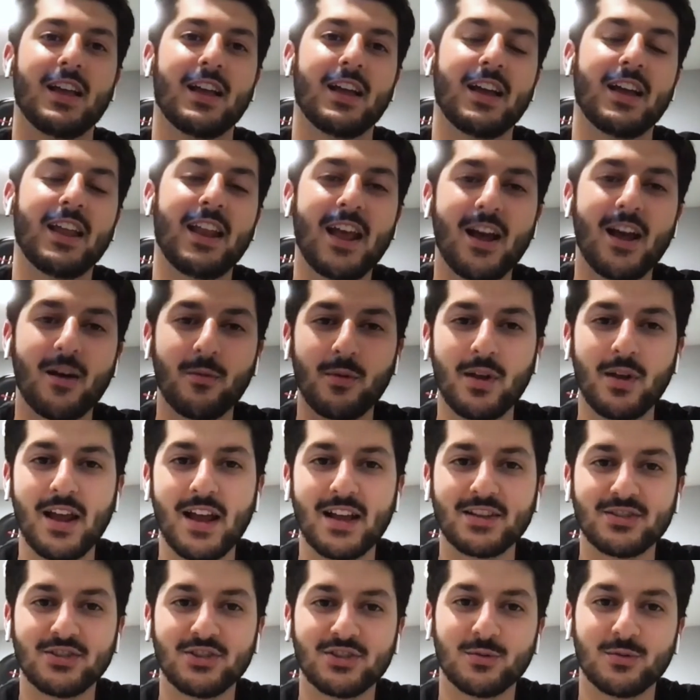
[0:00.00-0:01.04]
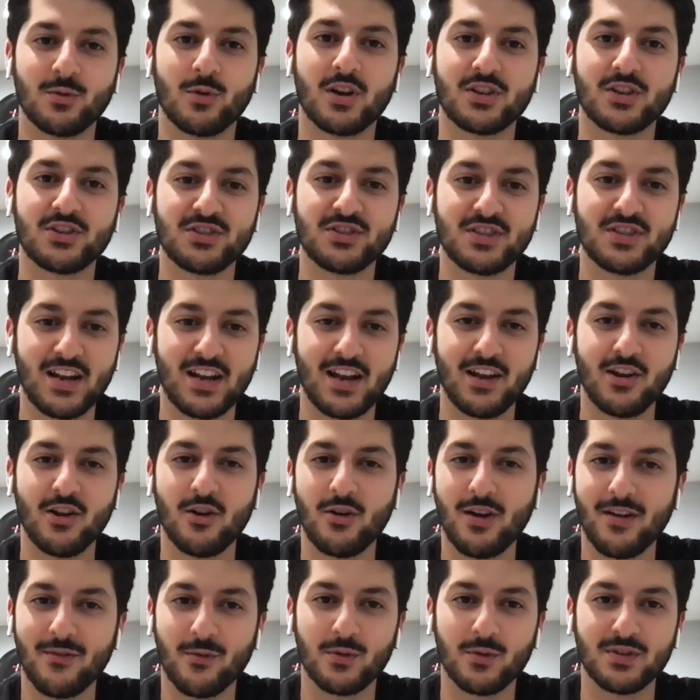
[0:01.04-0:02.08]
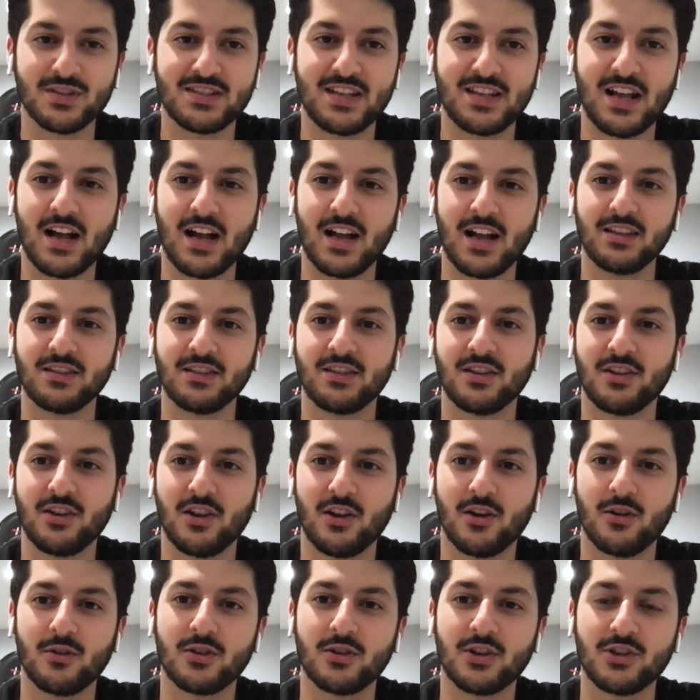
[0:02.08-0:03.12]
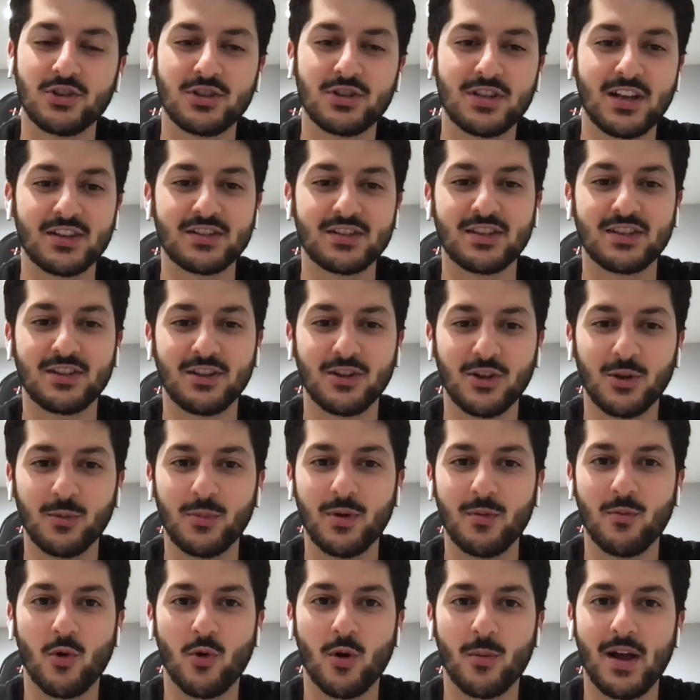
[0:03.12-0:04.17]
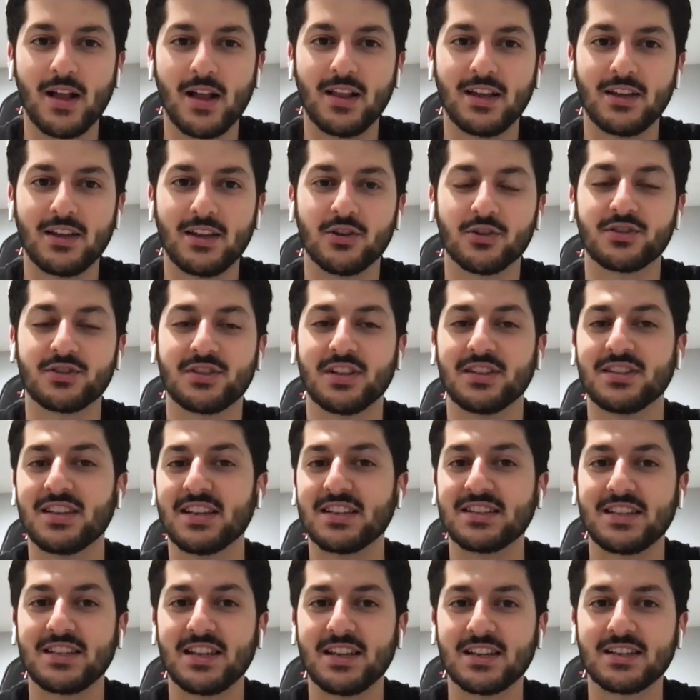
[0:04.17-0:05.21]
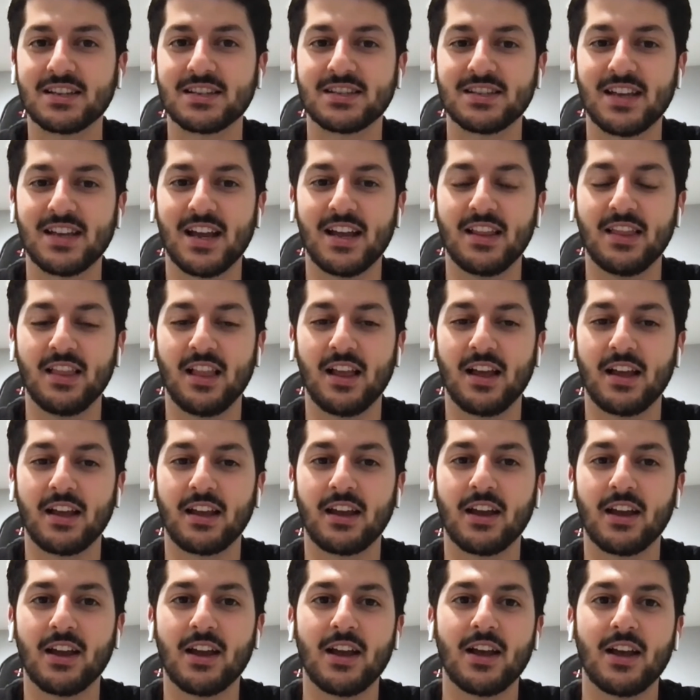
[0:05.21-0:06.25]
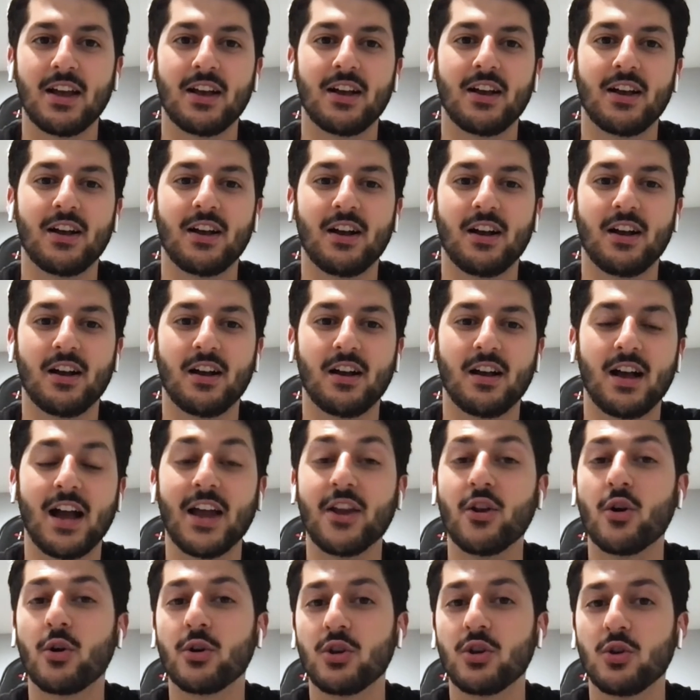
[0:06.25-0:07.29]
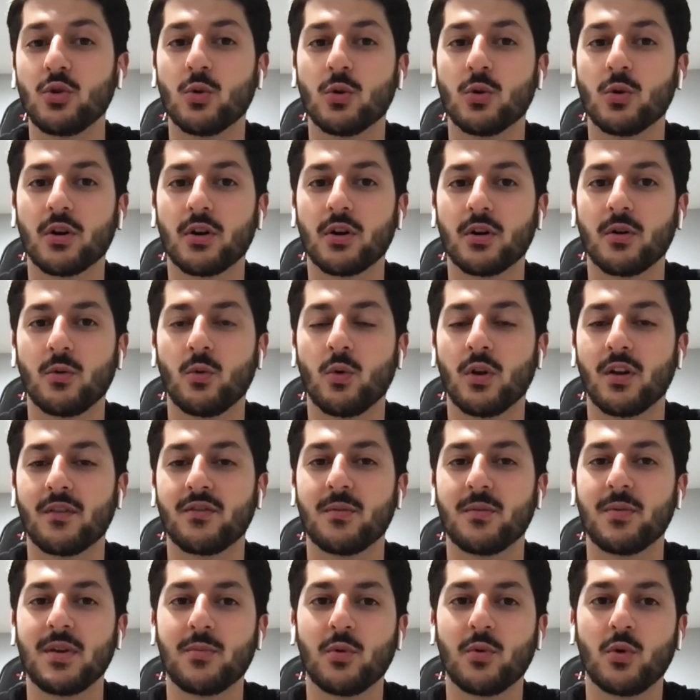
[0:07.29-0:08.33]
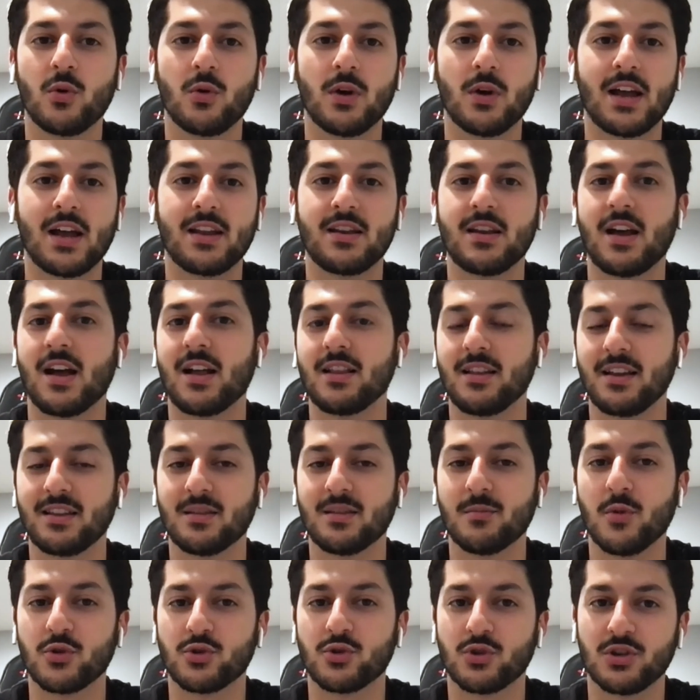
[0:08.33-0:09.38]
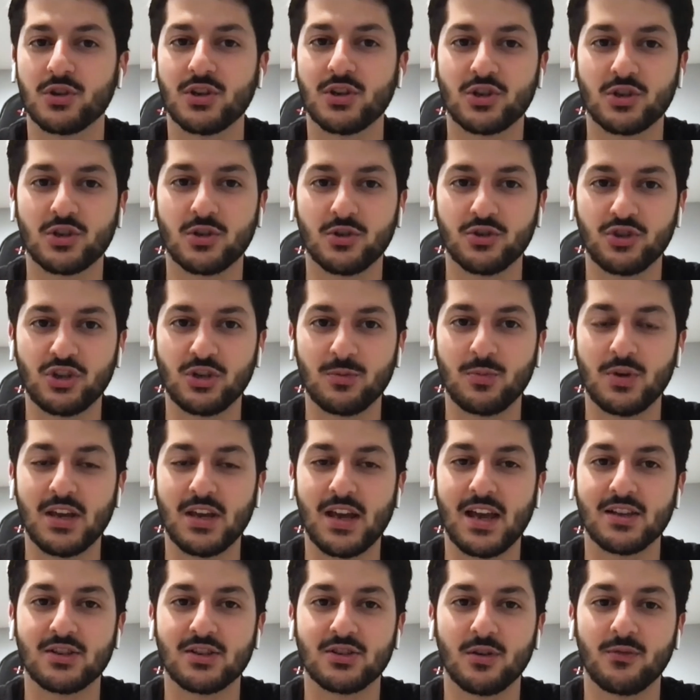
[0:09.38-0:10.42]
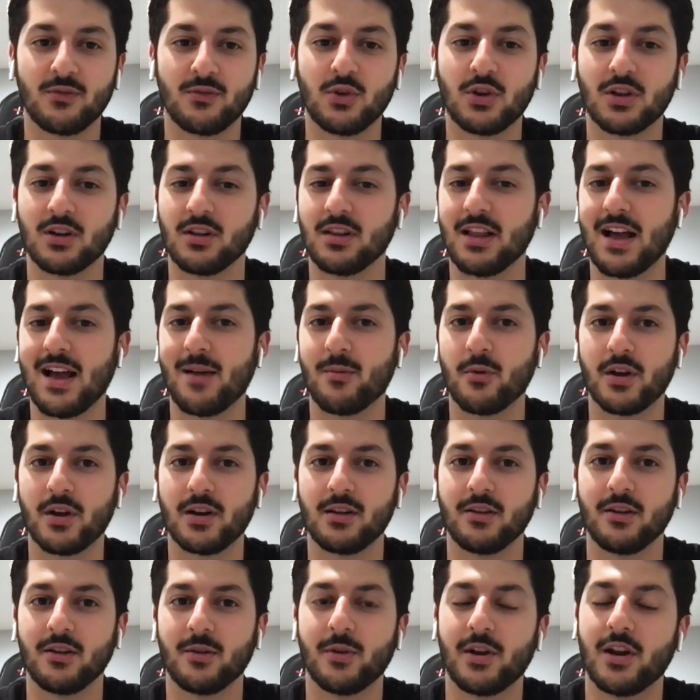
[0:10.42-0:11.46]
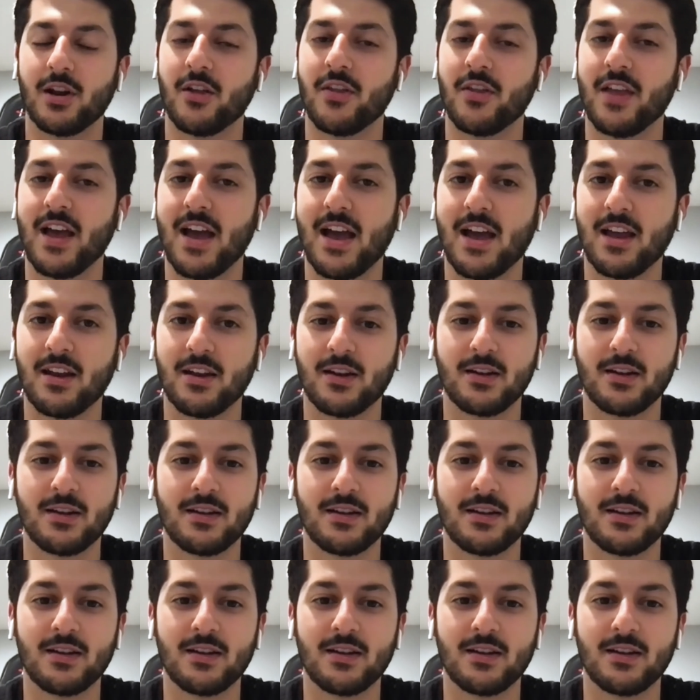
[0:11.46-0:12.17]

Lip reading: And now I'm going to ask you some questions that I know everyone's dying to know. Could you tell us a little bit more about like your statistics and like I know you were one of the people who had not like the most traditional GPA. So if you could elaborate a little bit on that.